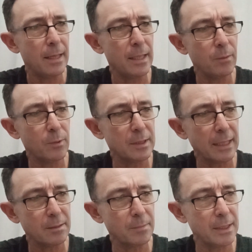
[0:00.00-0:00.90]
and then it would
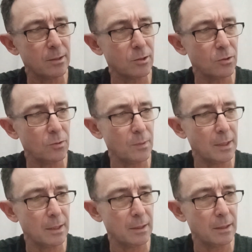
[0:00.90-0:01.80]
take me
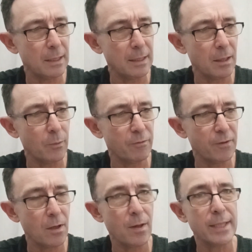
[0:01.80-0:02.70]
to, and then I would
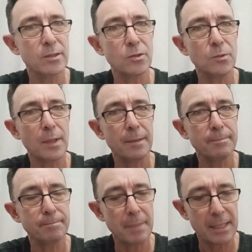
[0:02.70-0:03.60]
fly to
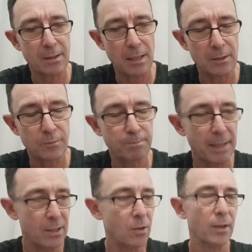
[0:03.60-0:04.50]

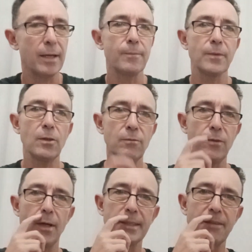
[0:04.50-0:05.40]
Bangkok. Yeah,
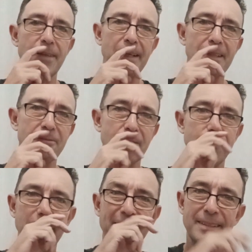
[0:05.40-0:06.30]
couldn't fly directly
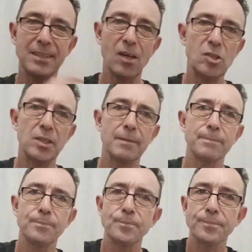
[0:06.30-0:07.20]
from Darching.
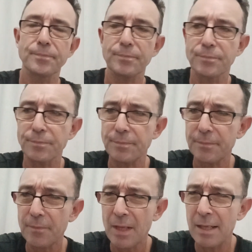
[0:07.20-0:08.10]

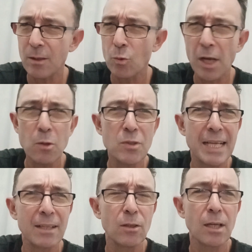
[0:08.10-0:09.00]

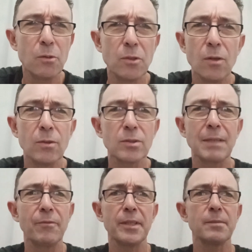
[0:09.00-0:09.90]
Gozang or Gogong or
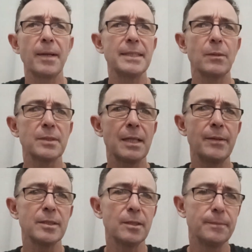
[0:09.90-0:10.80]
something. This place I was
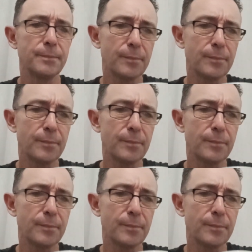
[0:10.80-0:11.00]
going to.